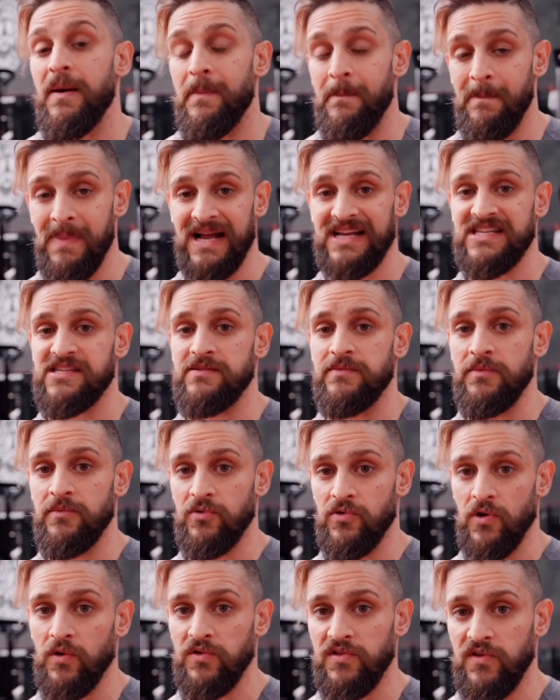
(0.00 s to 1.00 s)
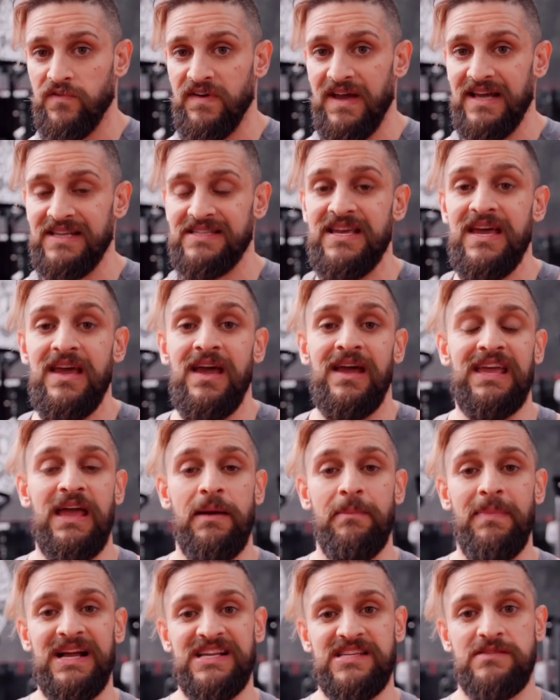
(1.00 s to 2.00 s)
maximum growth effect and
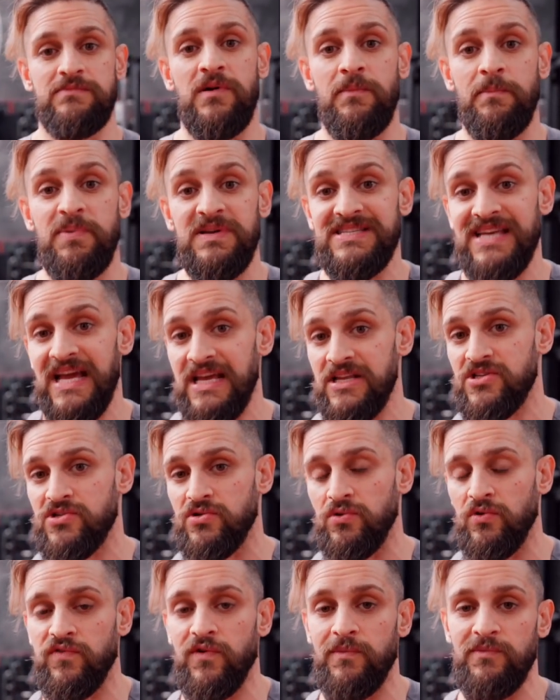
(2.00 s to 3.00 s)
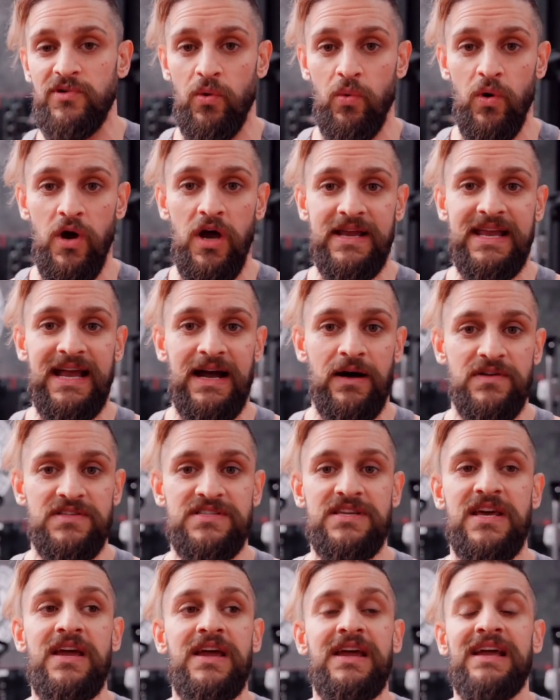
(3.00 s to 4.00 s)
get maximum potential from your workouts.